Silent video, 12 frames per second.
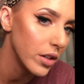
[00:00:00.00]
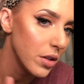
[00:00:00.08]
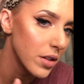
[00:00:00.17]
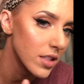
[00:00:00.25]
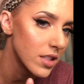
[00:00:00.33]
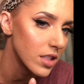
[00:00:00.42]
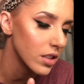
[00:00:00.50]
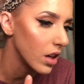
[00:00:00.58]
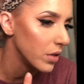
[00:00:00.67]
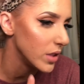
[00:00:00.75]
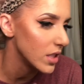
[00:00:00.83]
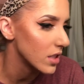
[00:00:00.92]
You can still
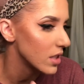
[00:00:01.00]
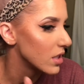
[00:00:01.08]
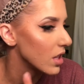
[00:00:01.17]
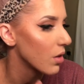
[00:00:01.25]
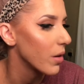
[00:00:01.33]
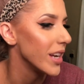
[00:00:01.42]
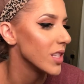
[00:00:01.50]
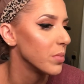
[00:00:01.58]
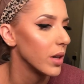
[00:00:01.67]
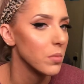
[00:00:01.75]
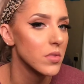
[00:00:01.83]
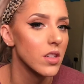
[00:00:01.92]
obviously see the raised
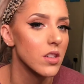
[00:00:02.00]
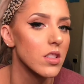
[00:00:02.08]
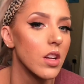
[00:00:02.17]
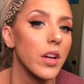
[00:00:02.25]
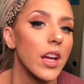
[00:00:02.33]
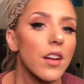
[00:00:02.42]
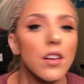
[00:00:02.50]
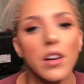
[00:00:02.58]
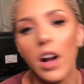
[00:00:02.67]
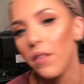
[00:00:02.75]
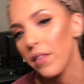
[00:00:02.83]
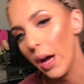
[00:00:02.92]
bumps. There's no getting
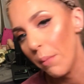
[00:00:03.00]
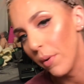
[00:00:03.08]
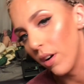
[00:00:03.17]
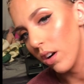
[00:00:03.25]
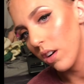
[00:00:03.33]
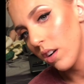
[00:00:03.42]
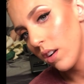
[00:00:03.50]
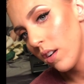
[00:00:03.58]
around that part.